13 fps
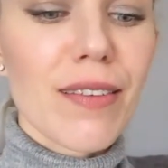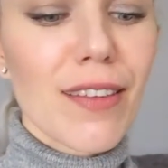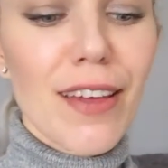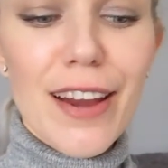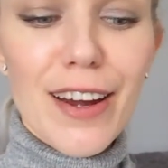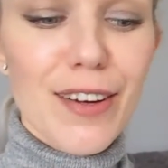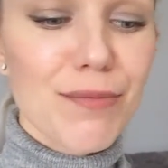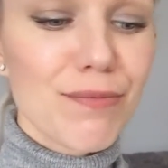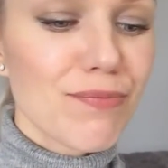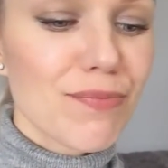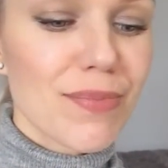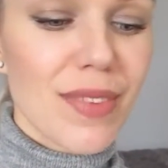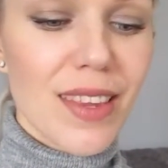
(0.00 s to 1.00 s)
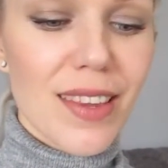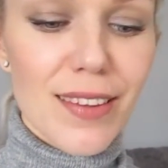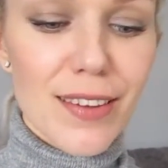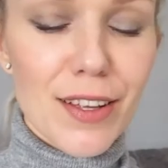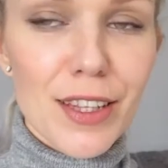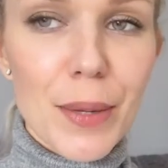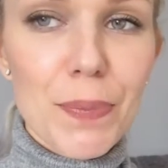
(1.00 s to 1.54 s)
There
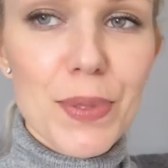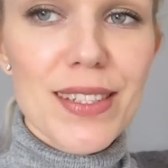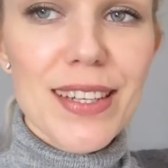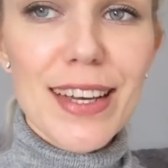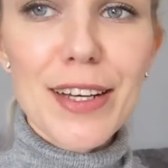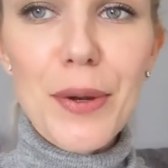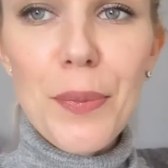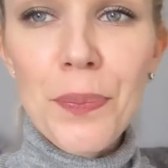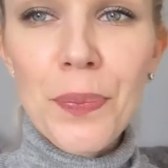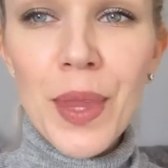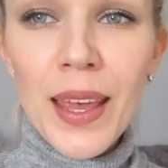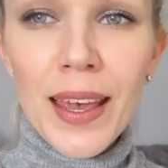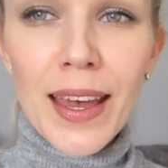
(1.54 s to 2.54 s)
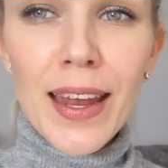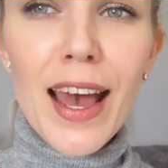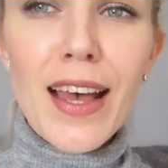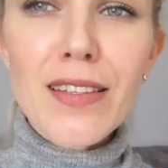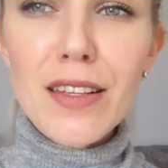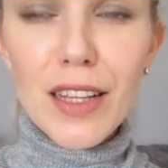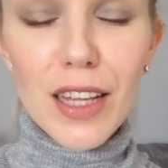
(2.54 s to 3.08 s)
lipstick. It
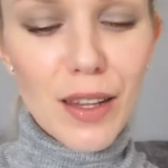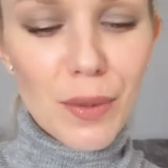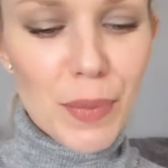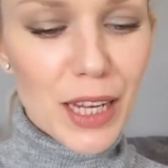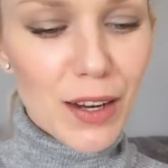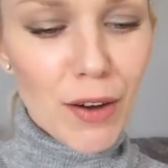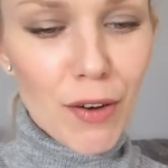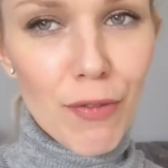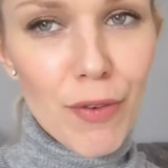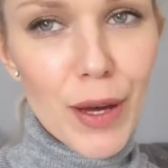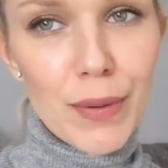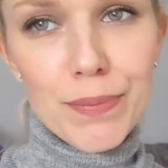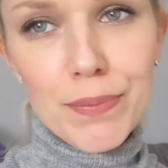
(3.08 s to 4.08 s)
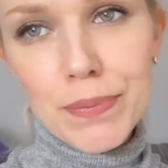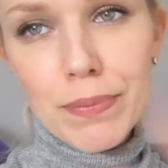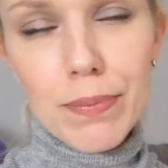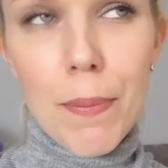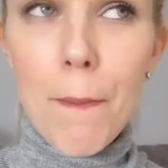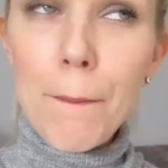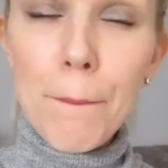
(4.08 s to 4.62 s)
has a little bit of a
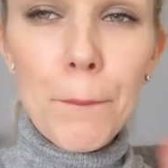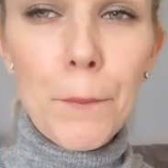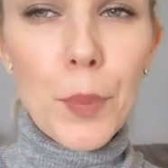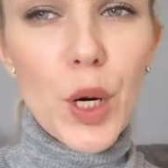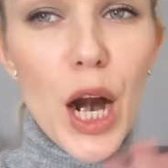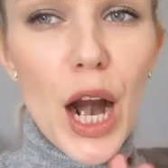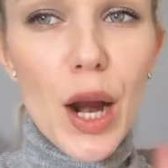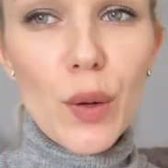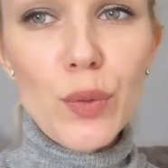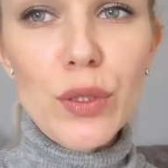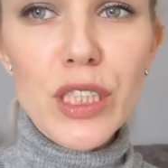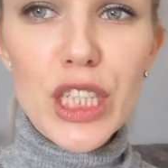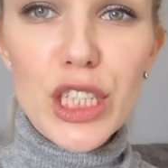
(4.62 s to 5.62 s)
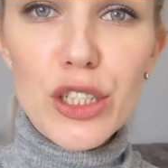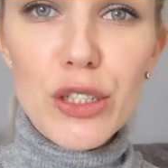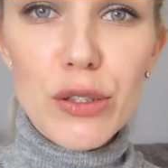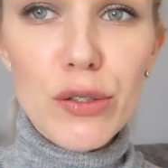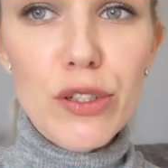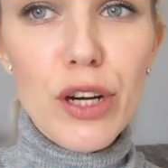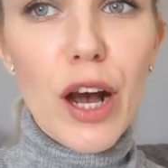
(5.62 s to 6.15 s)

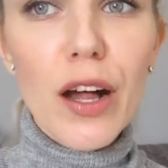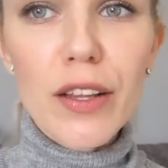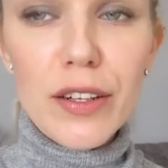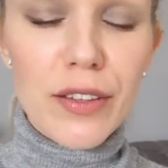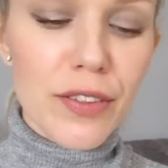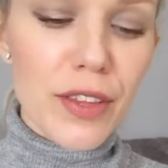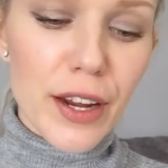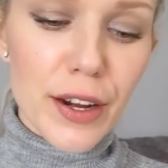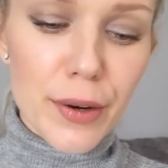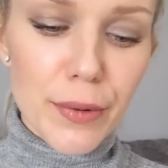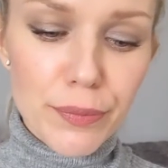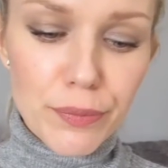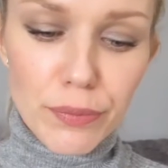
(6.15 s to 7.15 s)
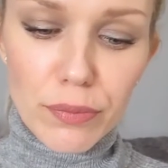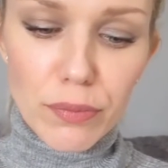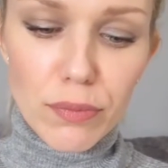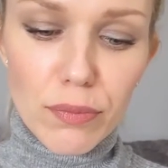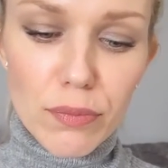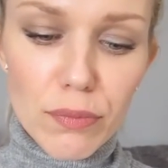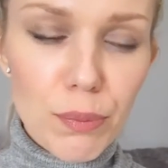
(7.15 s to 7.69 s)
brownish color in there,
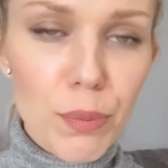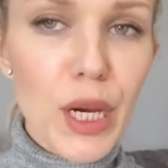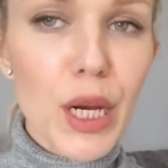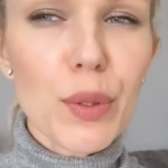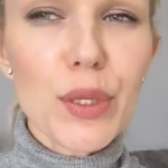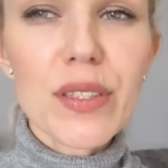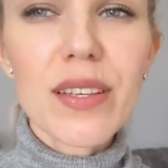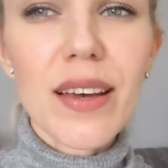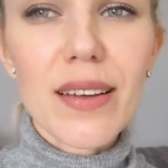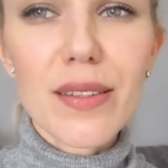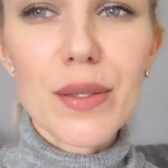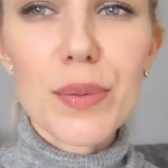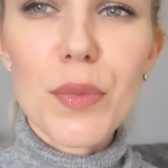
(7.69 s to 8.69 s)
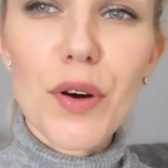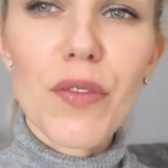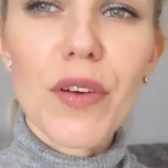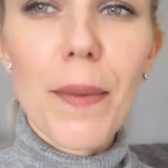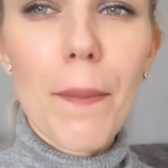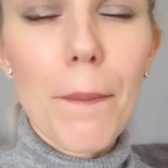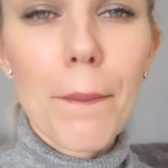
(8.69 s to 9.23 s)
but I would say it's more of
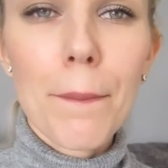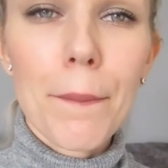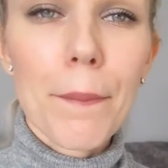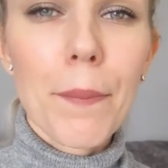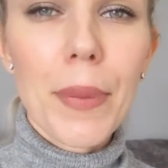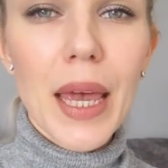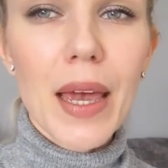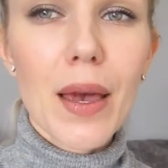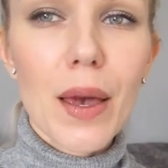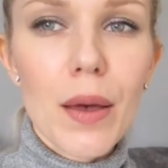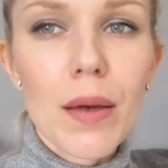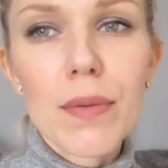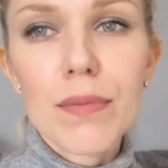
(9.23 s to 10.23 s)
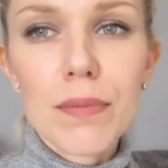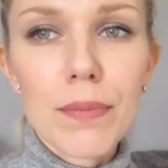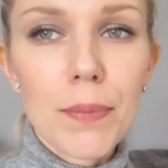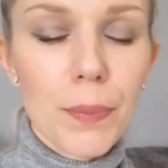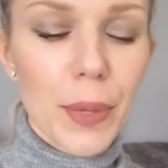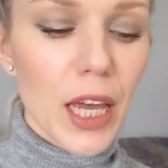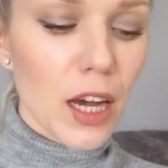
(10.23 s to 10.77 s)
a pink
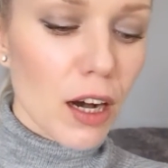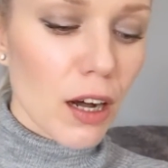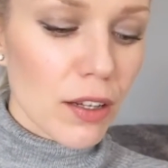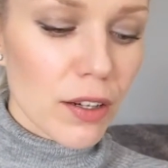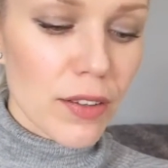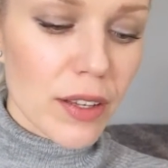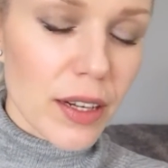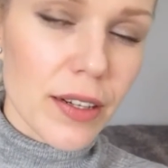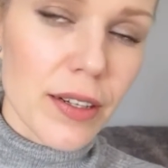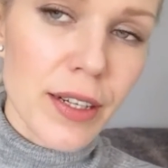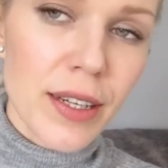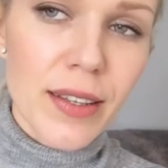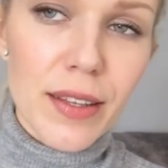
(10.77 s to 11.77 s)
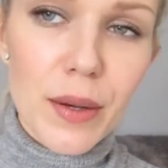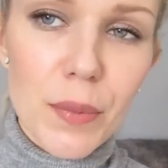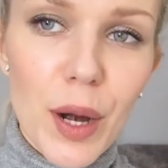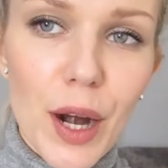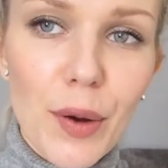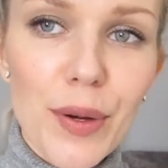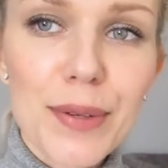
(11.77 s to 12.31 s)
color in there than
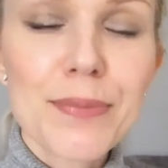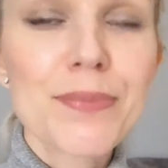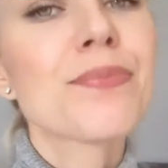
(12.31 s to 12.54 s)
brown.